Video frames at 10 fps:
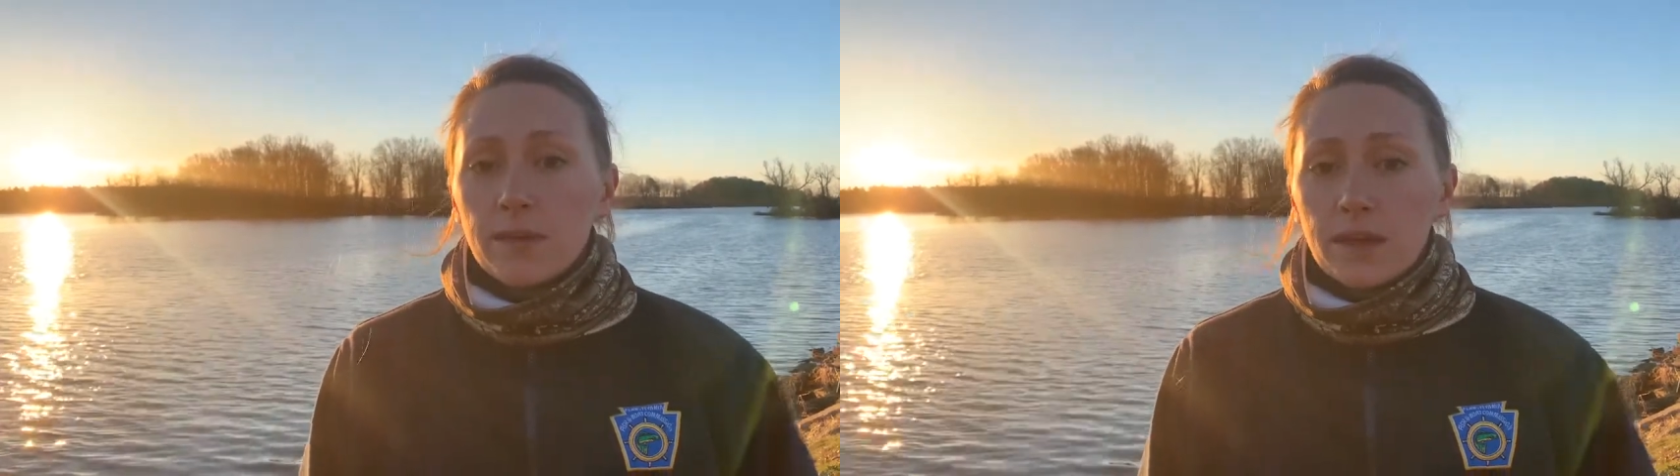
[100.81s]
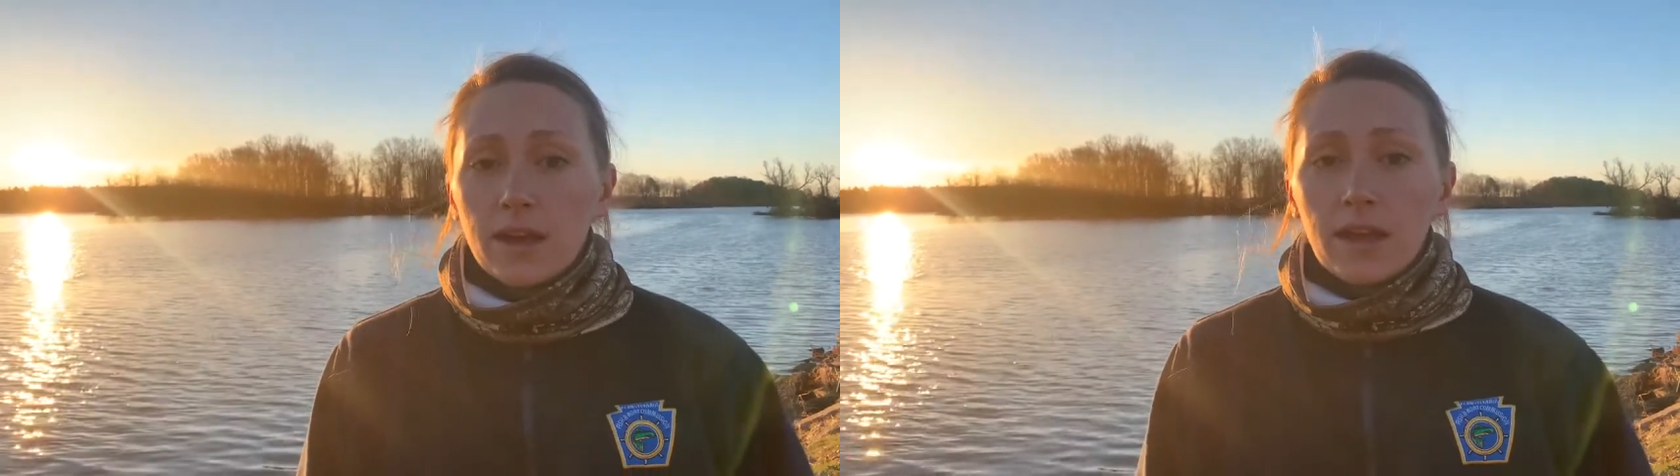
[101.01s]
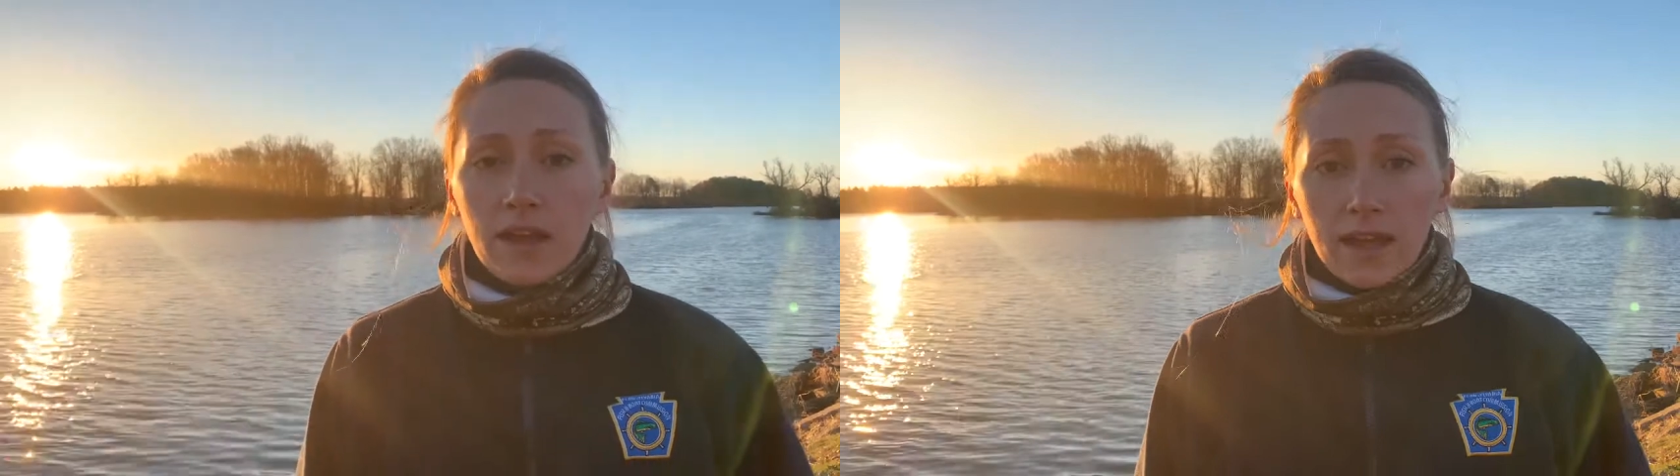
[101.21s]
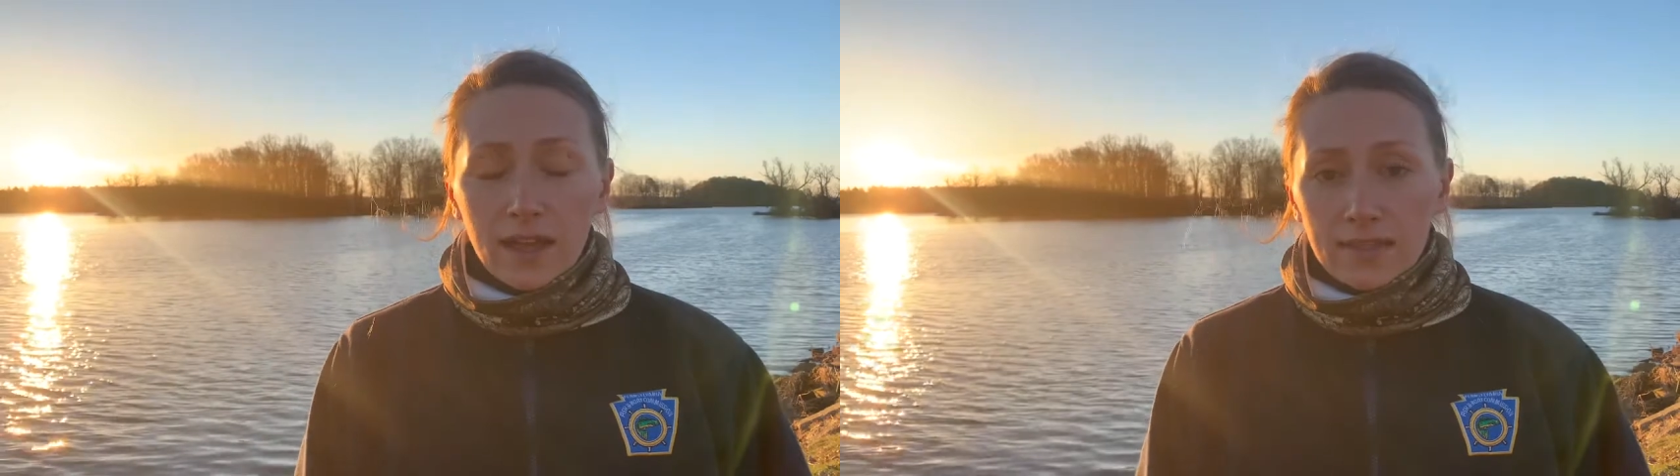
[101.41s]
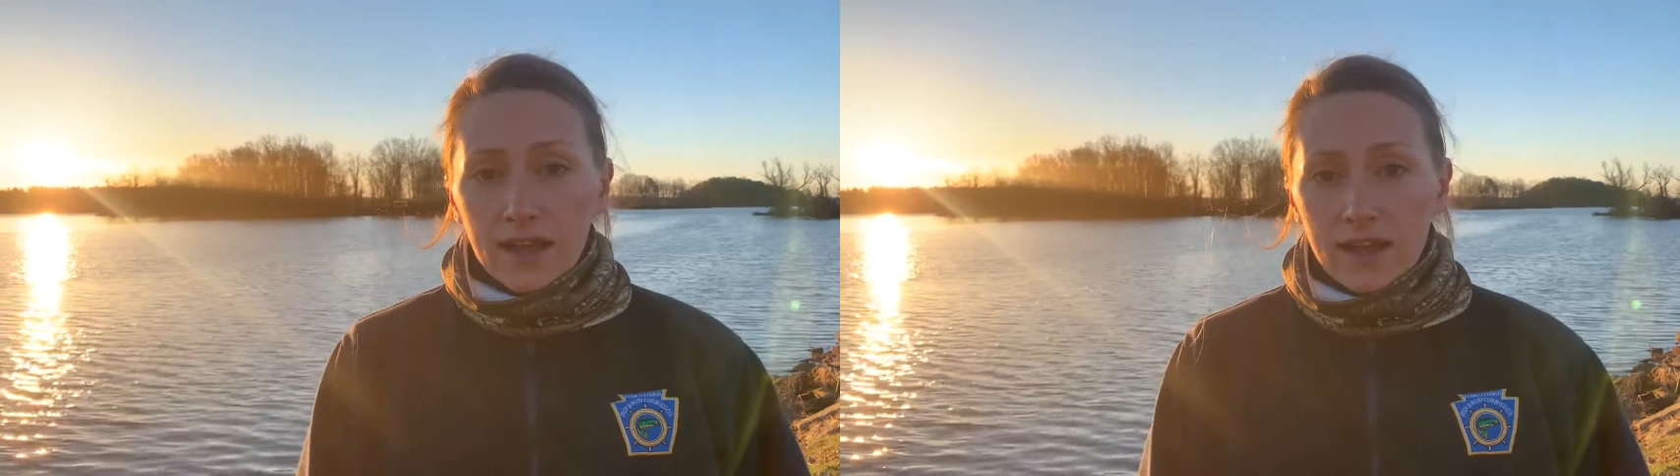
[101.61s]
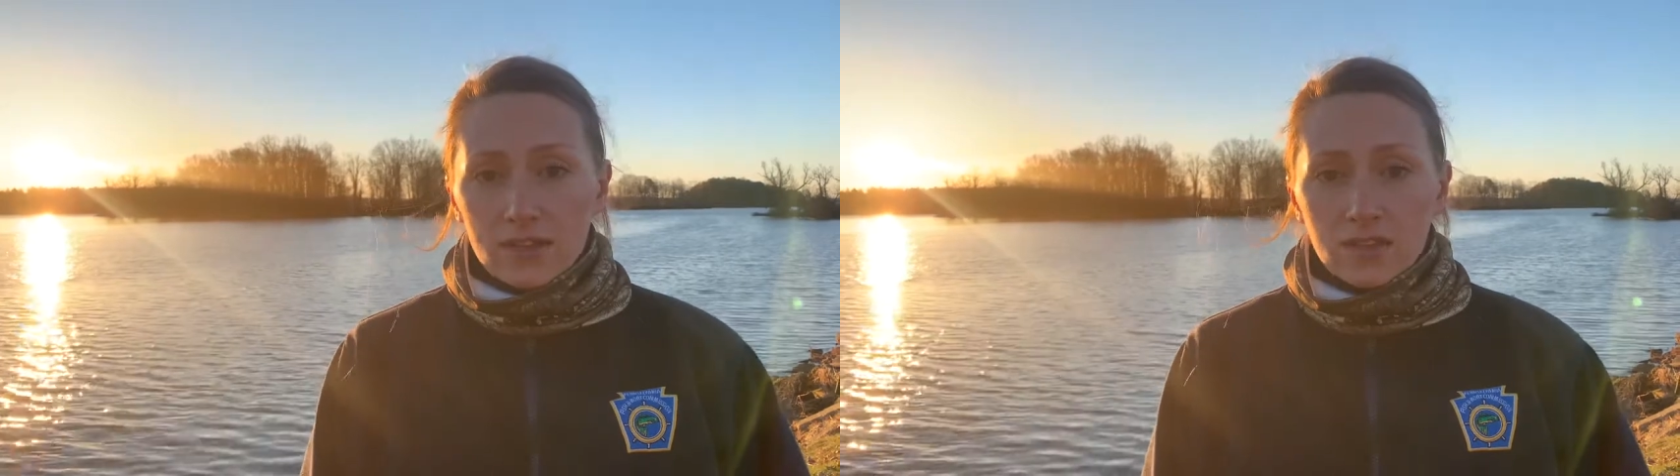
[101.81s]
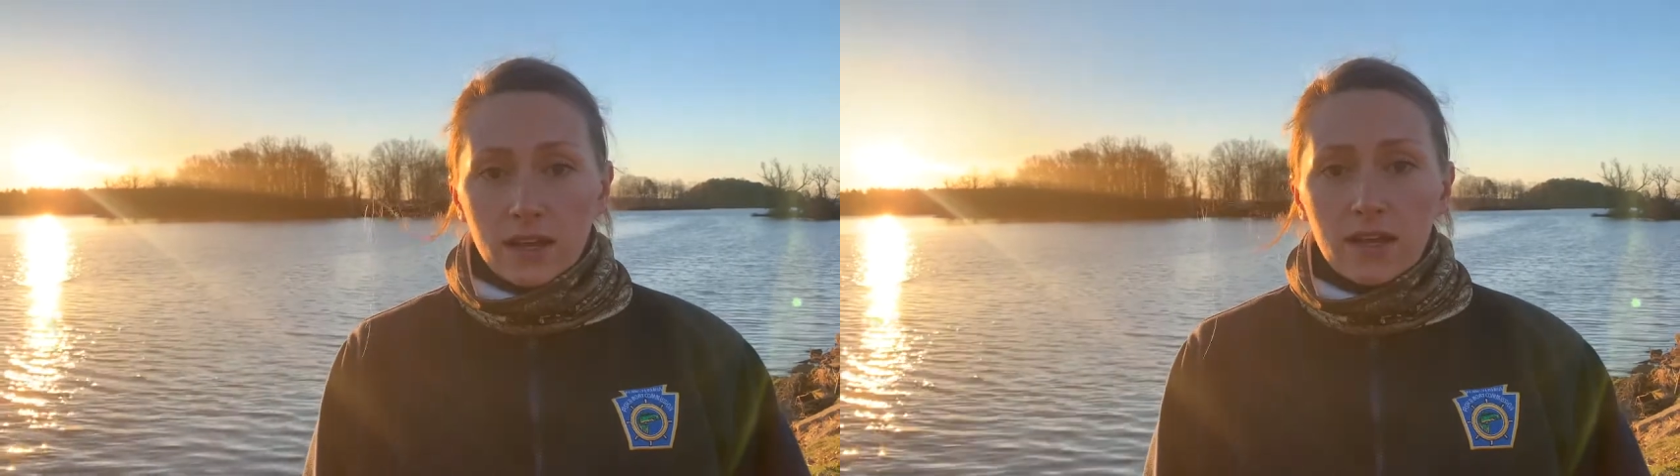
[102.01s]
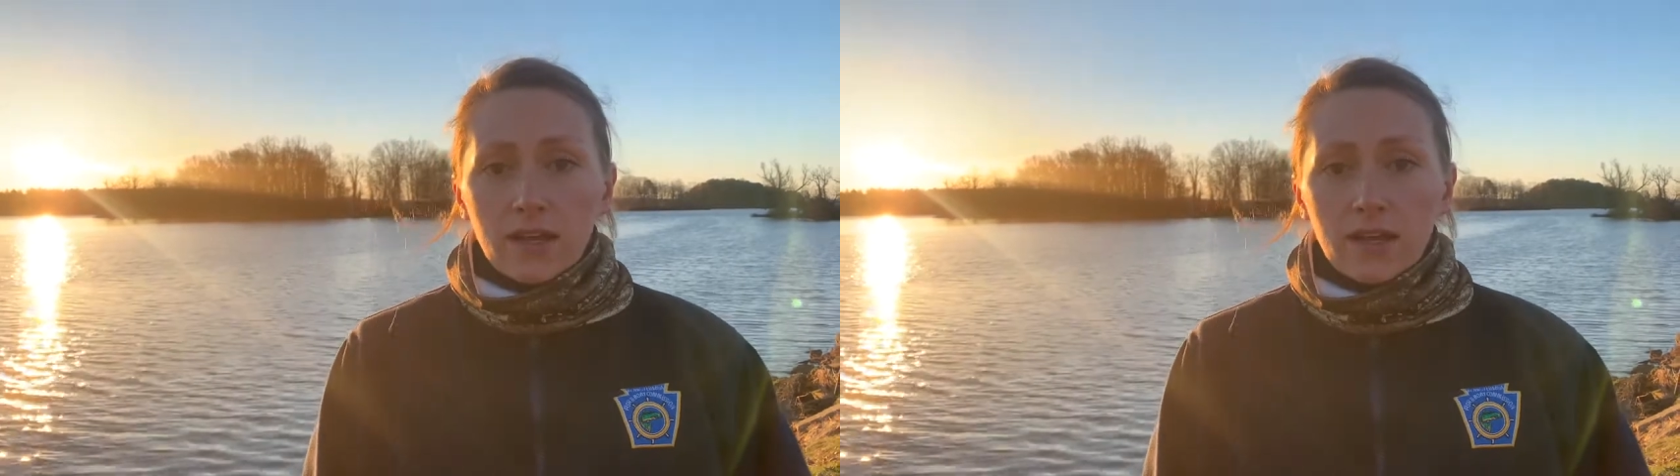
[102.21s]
here at the hatchery.